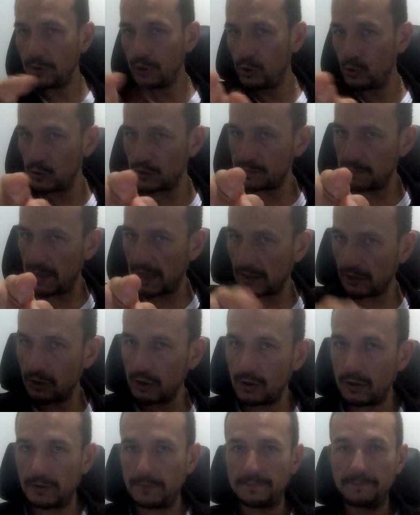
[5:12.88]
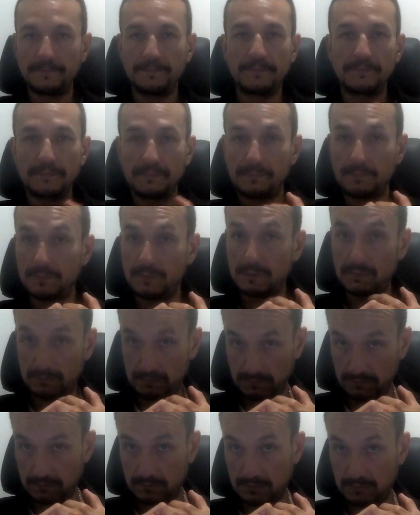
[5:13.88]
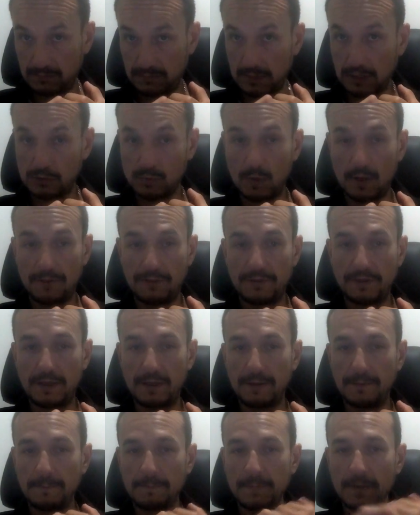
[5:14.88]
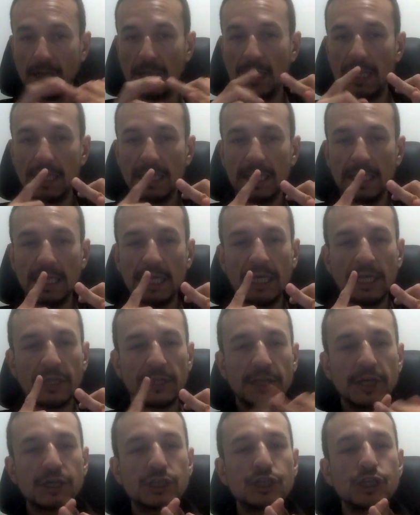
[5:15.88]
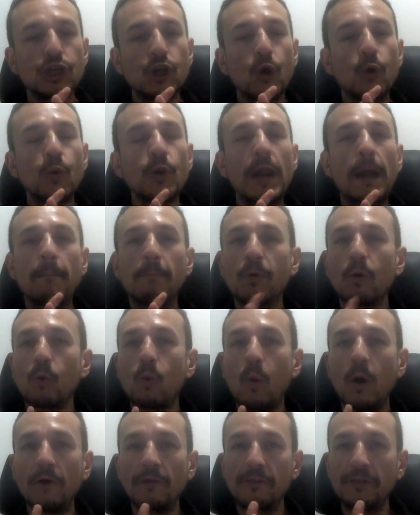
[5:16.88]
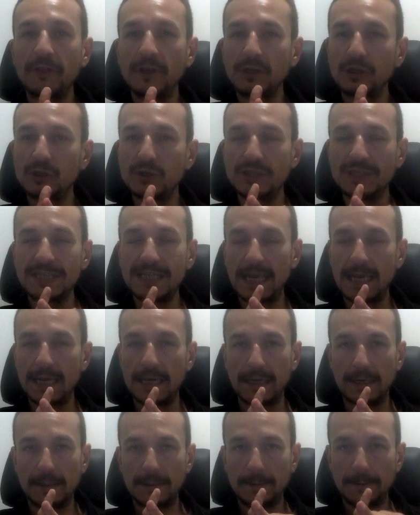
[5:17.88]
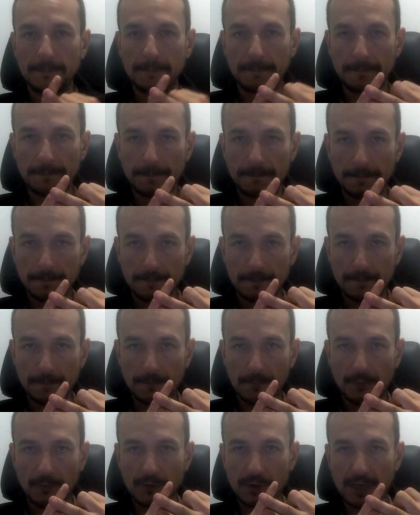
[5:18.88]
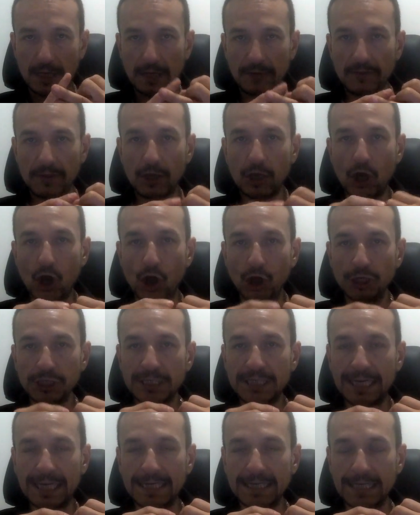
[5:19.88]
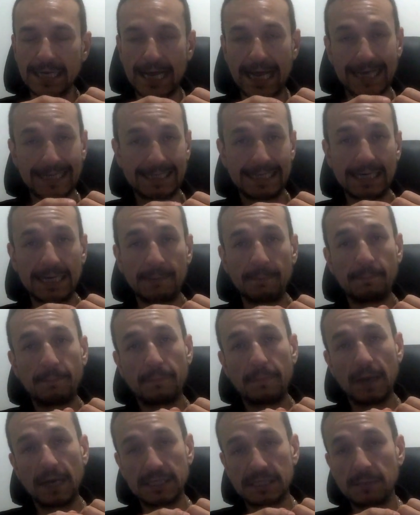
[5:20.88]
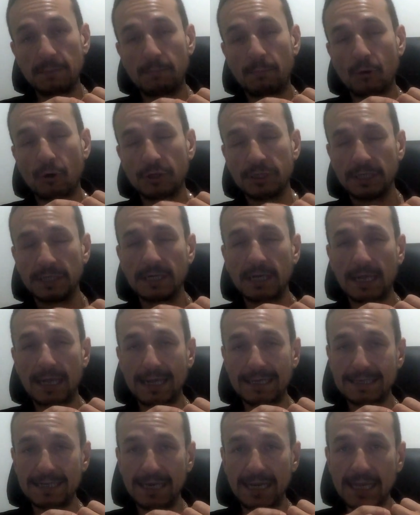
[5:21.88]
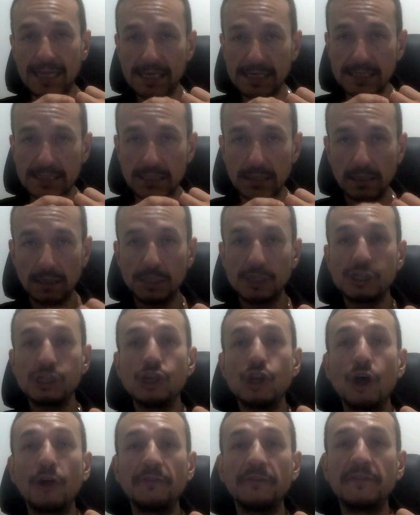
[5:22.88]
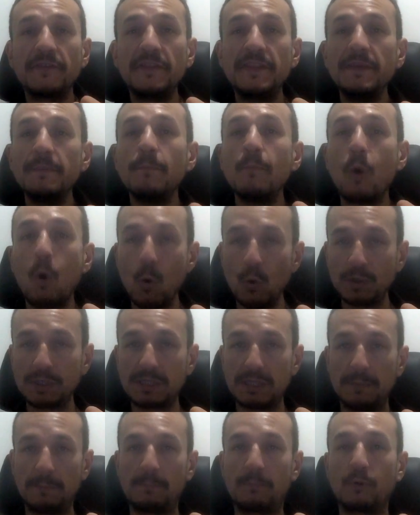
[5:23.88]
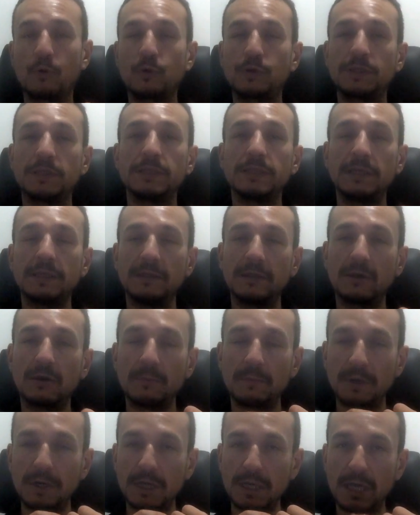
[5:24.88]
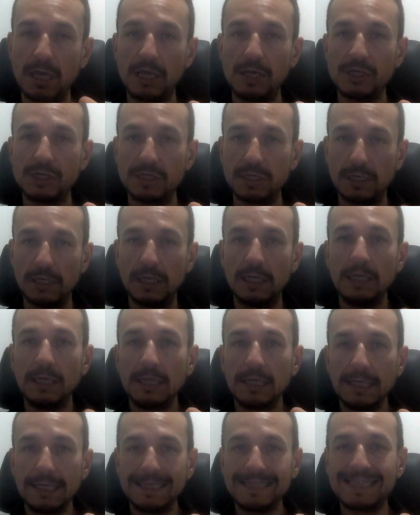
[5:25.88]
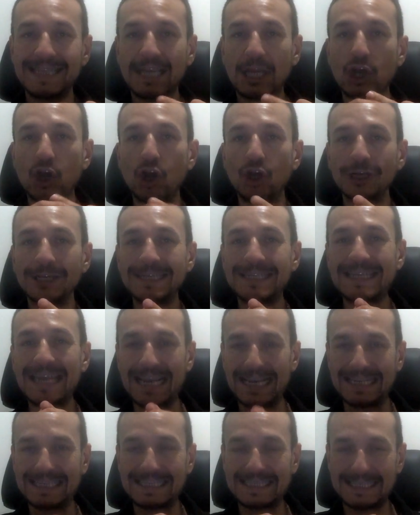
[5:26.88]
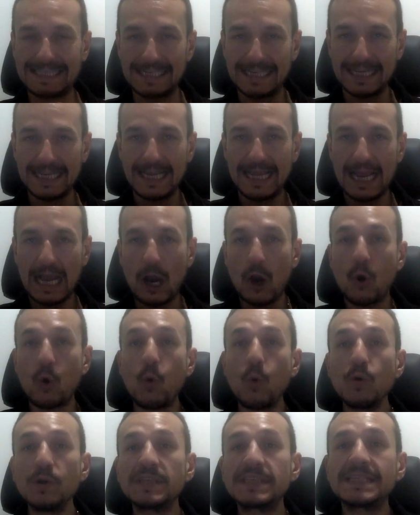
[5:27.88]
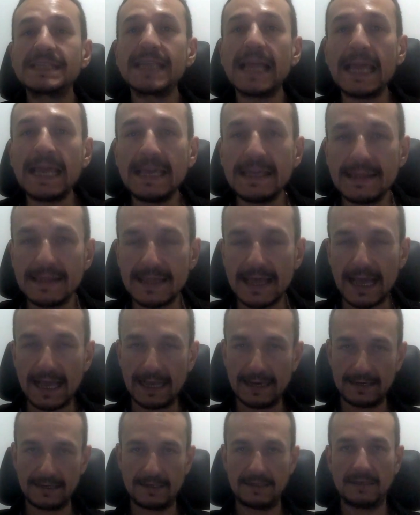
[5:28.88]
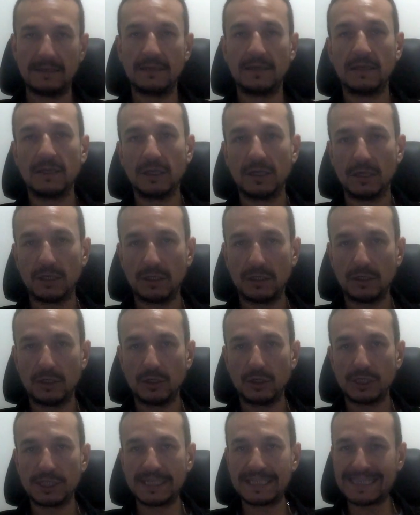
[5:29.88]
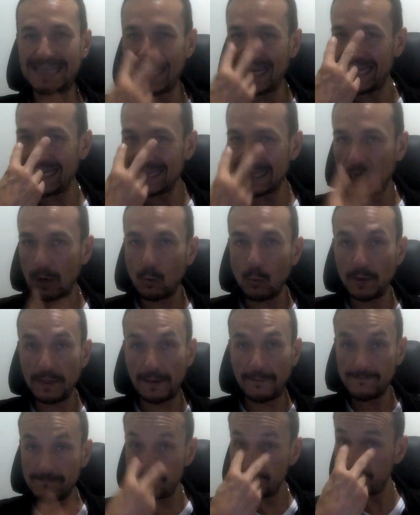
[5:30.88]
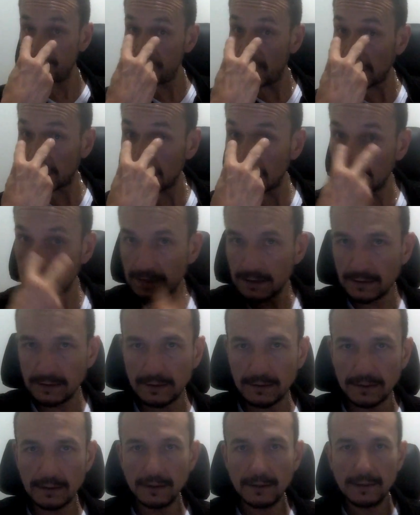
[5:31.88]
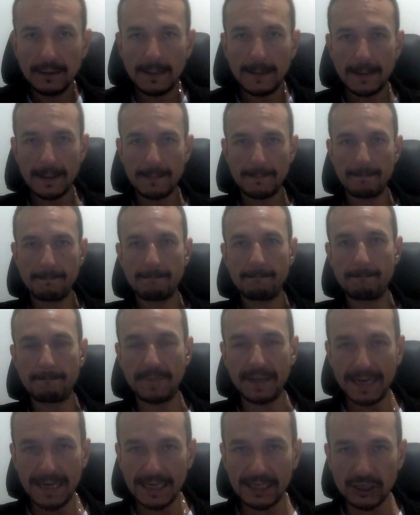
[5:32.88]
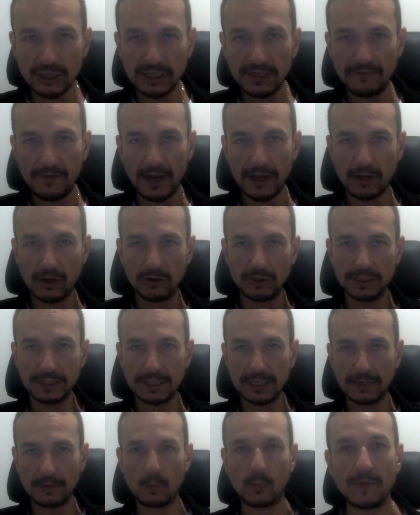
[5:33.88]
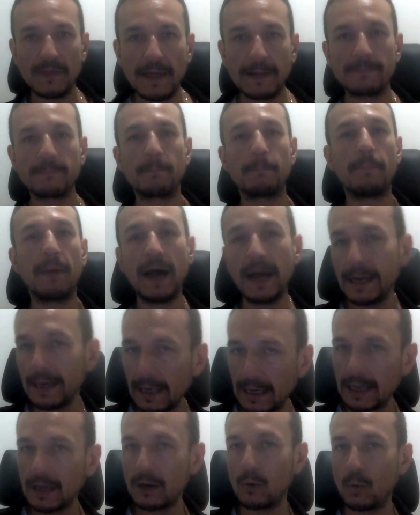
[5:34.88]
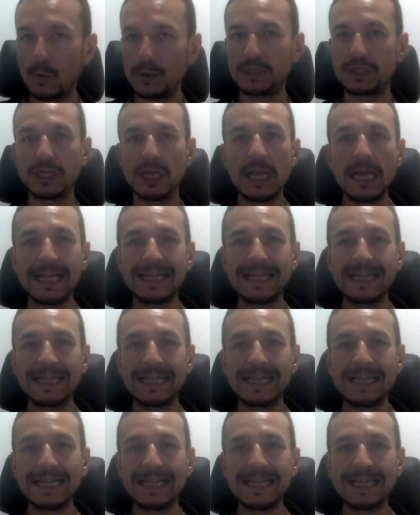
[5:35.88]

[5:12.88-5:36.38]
you smell good, that's one thing. There's no number one thing to say, okay? The content, as it as important as it is, is not the most important in the communication. It's the context and who is saying that. Saying that with a fucking penetrative eye contact, with that body language,